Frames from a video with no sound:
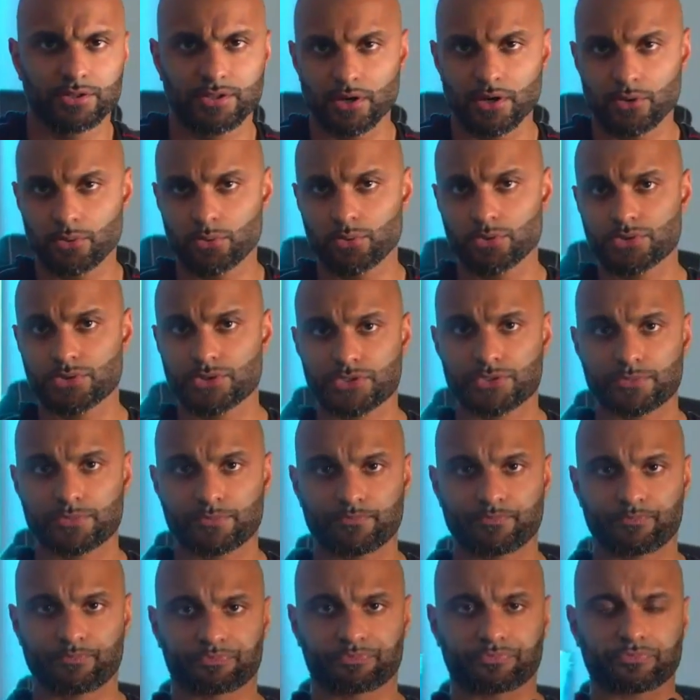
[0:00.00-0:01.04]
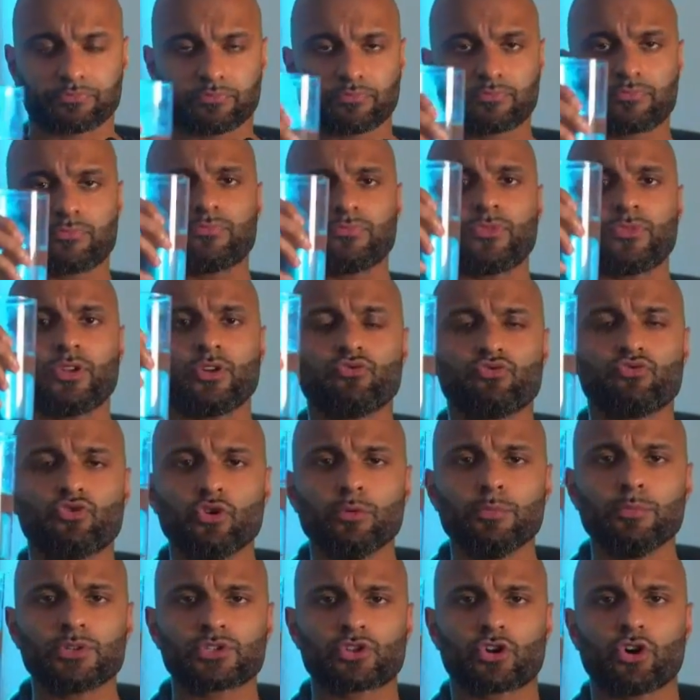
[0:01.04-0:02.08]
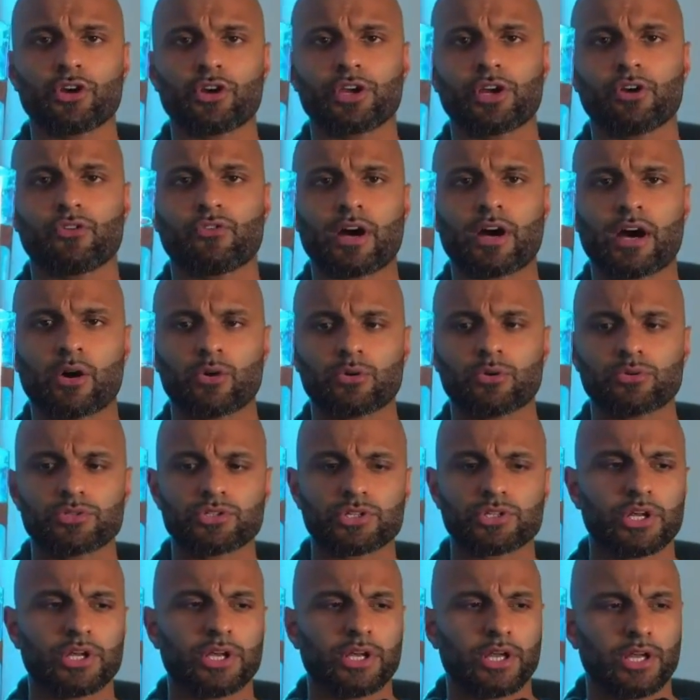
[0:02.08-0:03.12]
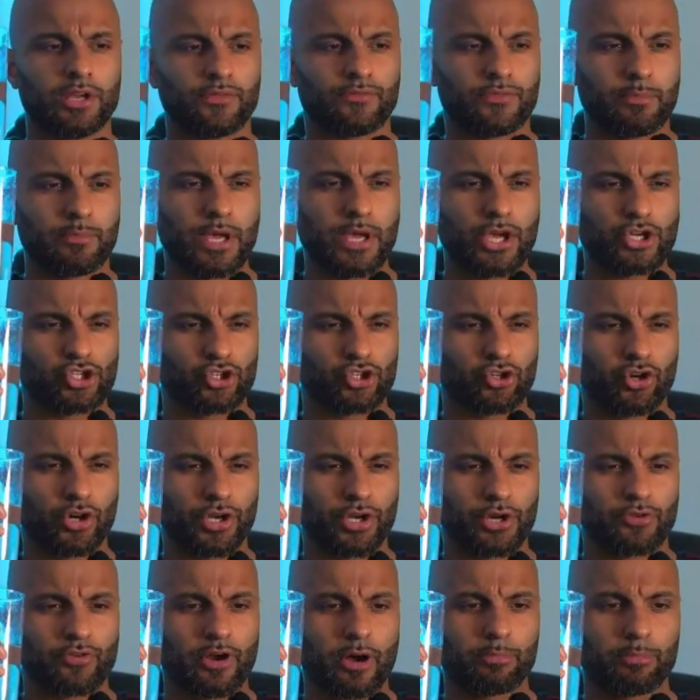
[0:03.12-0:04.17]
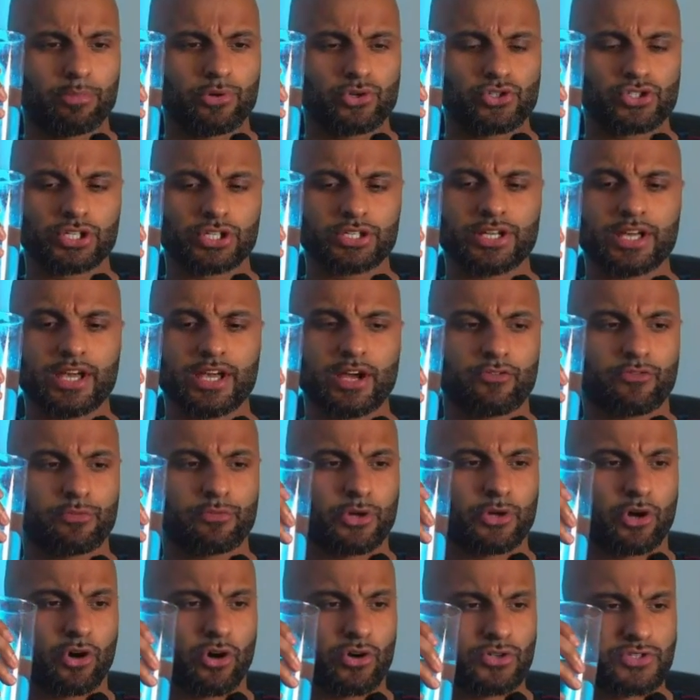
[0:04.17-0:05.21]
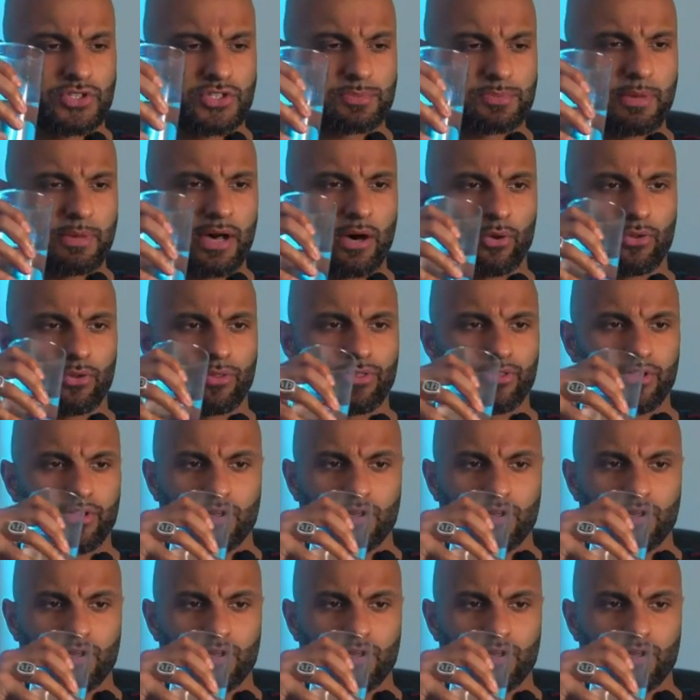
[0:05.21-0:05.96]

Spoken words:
There was rumors going around, information going around, but until you hear it from the horse's mouth,